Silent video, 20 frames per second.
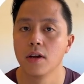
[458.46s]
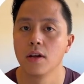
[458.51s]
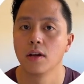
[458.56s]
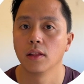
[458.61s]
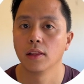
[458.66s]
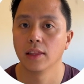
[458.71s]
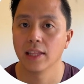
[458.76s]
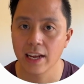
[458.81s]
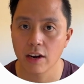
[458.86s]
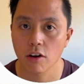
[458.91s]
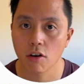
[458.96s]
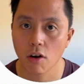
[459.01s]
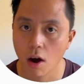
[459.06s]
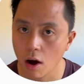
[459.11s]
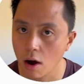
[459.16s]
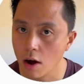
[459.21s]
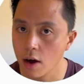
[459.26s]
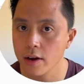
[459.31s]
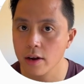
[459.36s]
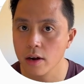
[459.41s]
later
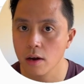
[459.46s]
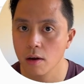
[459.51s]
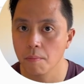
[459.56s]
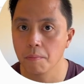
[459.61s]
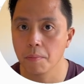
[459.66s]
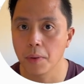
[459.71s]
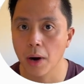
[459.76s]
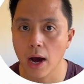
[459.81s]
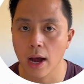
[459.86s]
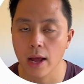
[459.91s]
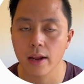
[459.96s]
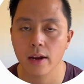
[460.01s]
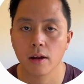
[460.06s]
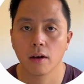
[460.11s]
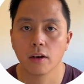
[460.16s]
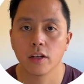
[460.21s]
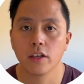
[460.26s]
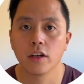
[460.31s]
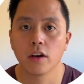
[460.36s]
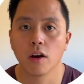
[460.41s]
on,
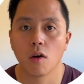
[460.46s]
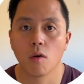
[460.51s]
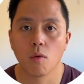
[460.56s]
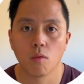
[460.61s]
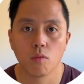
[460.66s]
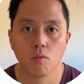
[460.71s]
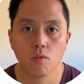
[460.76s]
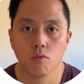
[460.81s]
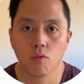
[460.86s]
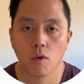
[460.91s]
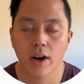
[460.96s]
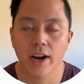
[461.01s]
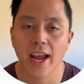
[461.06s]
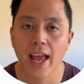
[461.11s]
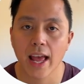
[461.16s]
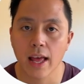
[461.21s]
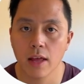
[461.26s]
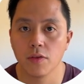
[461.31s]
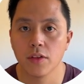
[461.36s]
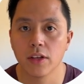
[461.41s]
but you know, we want to
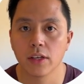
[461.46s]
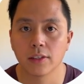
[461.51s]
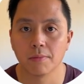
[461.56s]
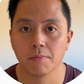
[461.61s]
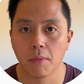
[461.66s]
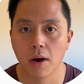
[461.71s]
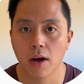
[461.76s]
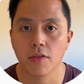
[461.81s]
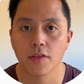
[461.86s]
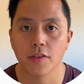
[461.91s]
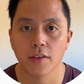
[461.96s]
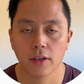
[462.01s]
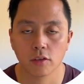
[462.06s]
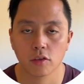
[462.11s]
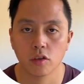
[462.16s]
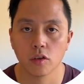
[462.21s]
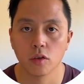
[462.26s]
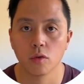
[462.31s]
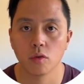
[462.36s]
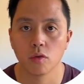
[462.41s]
end this month
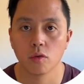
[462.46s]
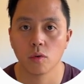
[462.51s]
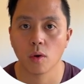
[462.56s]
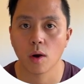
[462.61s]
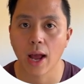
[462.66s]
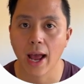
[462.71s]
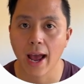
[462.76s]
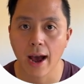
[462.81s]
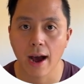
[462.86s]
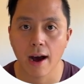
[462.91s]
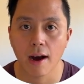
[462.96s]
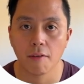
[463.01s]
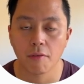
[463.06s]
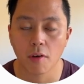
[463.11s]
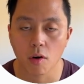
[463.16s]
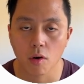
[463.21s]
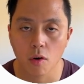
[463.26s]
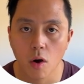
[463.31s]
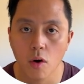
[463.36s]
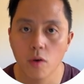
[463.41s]
to have
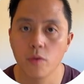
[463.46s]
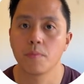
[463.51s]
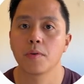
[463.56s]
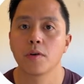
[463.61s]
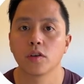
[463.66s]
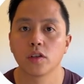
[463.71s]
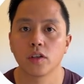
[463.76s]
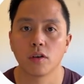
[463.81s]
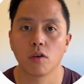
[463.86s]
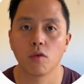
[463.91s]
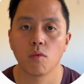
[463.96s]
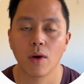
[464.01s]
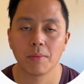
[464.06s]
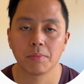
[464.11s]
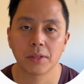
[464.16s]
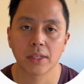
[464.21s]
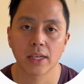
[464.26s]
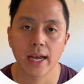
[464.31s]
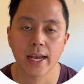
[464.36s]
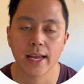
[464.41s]
our own personal
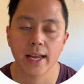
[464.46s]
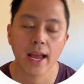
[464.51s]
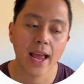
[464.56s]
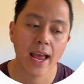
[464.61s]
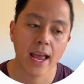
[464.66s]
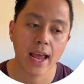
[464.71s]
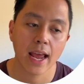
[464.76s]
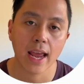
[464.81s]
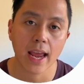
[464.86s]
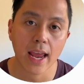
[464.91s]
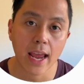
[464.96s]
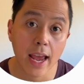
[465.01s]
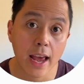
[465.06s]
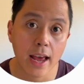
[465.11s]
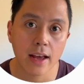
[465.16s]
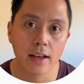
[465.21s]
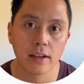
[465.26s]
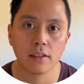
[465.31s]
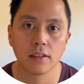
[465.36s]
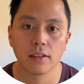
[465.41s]
website
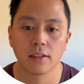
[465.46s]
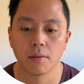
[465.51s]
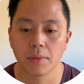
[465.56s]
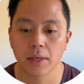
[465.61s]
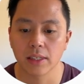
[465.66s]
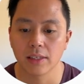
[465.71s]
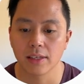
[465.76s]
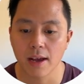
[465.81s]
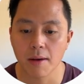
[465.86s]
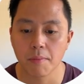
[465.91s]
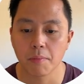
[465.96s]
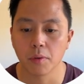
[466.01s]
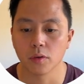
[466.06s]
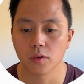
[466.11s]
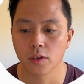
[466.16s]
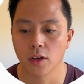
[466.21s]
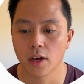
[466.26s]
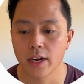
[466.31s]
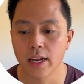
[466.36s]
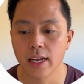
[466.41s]
and some
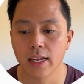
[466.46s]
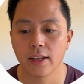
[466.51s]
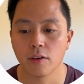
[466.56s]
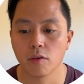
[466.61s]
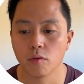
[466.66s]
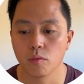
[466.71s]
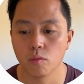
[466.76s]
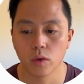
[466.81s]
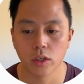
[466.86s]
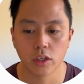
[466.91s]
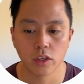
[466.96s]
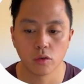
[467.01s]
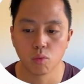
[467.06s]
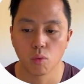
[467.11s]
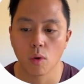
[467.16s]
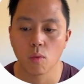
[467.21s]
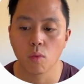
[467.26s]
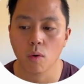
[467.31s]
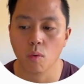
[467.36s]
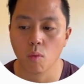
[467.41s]
examples on it, which is
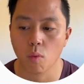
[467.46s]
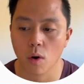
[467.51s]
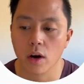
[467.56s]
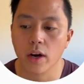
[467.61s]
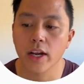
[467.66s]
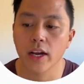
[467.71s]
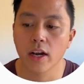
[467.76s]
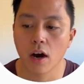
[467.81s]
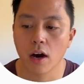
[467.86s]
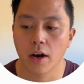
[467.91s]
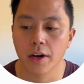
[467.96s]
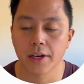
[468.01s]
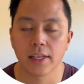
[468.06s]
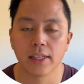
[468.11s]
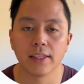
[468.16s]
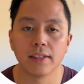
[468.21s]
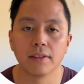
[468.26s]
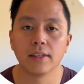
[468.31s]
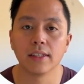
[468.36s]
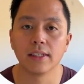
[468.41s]
what we're working on
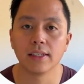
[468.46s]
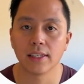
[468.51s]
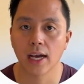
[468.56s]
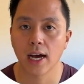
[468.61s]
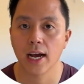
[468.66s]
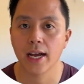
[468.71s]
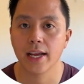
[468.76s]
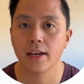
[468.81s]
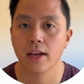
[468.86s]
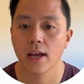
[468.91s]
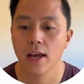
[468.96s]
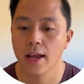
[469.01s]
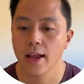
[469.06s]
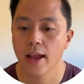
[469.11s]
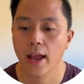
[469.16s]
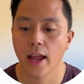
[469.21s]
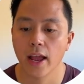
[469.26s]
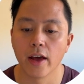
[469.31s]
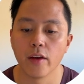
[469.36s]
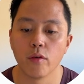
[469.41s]
in the design
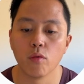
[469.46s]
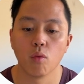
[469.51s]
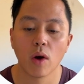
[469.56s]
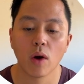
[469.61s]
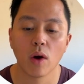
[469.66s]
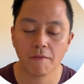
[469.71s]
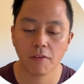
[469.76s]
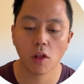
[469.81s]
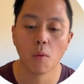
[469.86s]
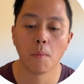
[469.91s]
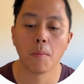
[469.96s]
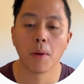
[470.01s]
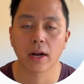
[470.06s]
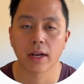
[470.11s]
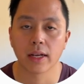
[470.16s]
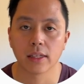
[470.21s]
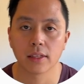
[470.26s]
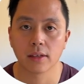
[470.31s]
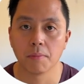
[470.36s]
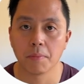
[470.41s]
and Webflow
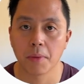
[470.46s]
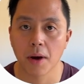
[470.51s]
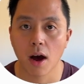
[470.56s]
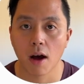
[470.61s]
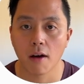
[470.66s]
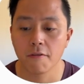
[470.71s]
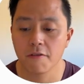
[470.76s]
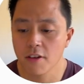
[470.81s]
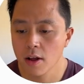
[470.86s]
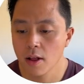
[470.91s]
buckets above.